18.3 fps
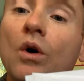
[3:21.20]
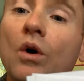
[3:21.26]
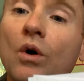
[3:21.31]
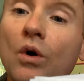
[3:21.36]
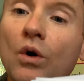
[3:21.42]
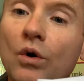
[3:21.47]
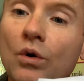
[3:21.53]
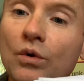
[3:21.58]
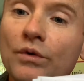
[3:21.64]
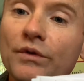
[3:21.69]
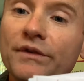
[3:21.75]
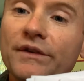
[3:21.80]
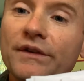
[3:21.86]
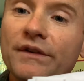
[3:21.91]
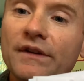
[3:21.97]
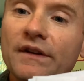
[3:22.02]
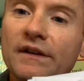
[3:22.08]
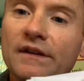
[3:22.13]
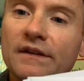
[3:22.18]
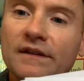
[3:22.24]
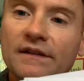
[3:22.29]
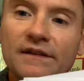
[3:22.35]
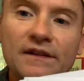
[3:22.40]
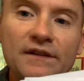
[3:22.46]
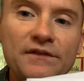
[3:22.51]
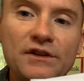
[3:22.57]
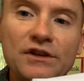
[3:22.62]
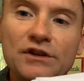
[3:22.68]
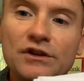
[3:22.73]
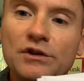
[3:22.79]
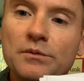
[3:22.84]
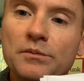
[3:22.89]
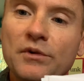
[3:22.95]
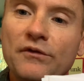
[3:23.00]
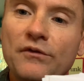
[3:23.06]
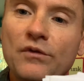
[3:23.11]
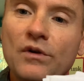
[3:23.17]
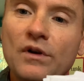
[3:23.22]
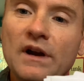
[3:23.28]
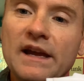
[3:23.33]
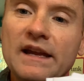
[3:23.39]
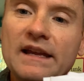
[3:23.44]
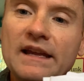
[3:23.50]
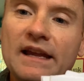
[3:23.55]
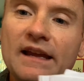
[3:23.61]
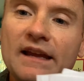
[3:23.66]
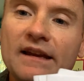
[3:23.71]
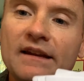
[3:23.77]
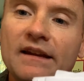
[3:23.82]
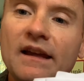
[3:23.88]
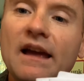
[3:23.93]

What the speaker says: olt. See if you can do it before I can.